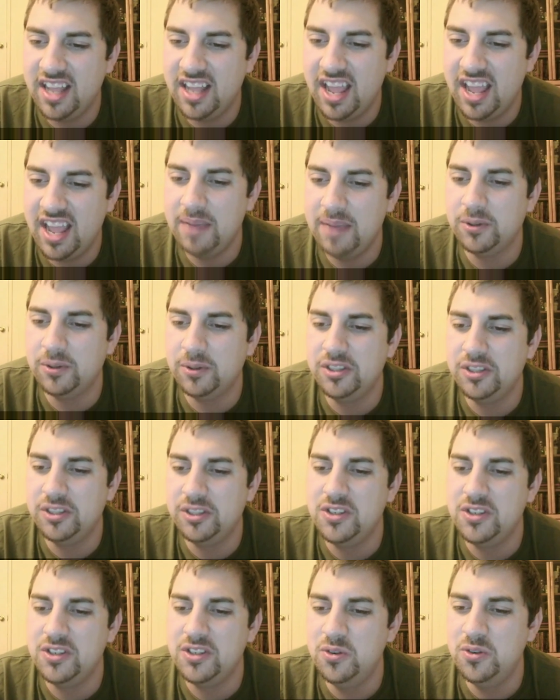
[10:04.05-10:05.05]
able to
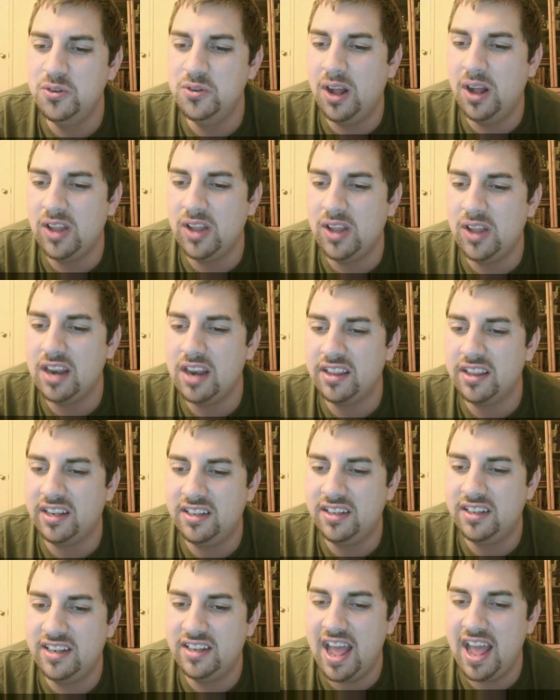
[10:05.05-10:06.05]
do a lot of the
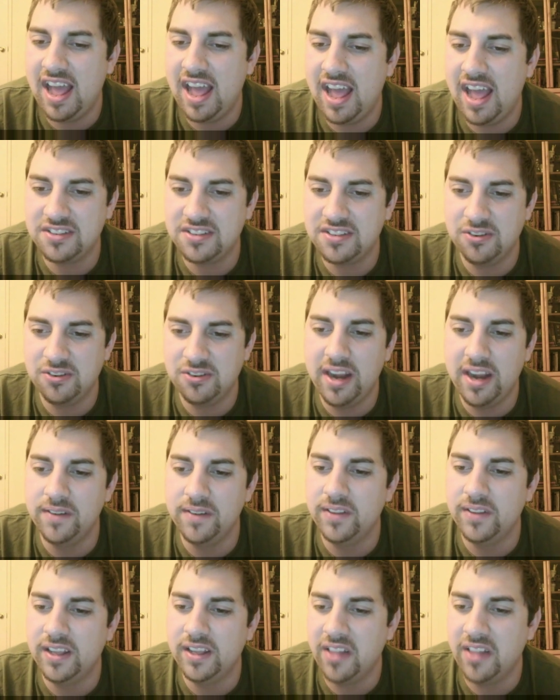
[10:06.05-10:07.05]
tasks
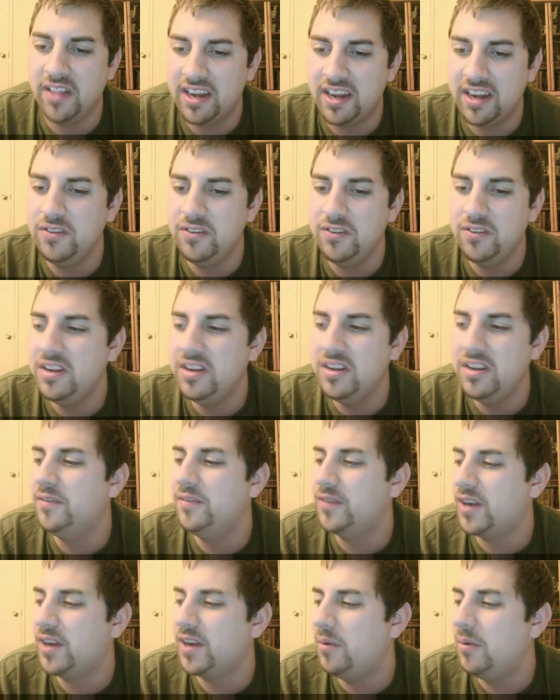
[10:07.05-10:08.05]
creatively. Like if you need him
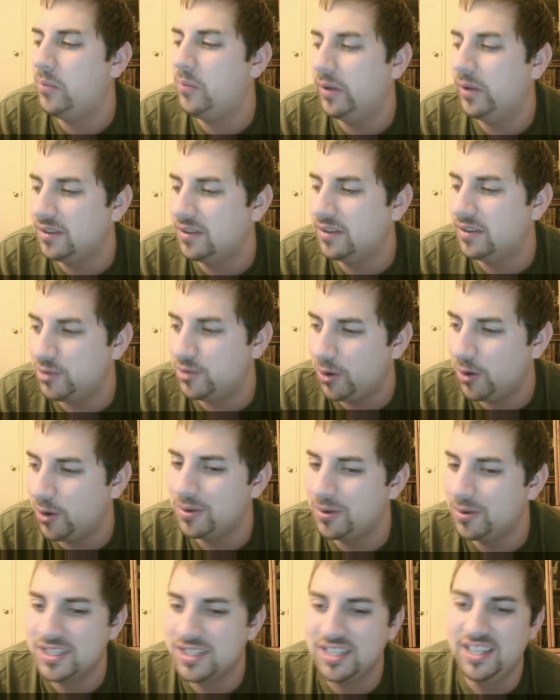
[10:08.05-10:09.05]
to come up with some
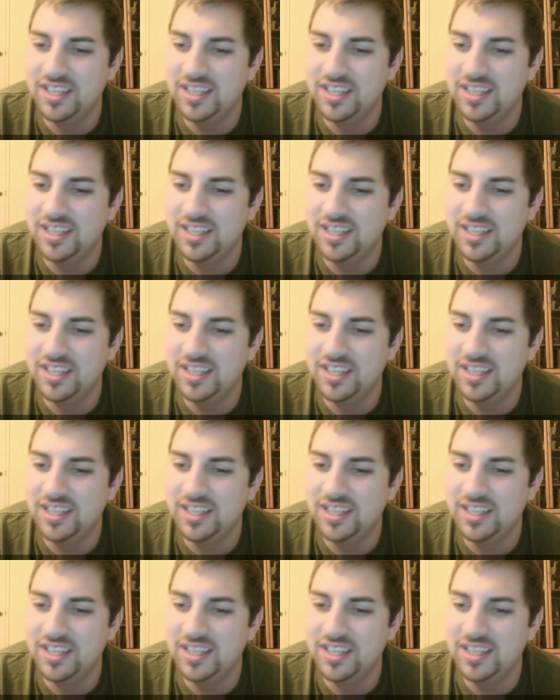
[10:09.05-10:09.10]
jokes,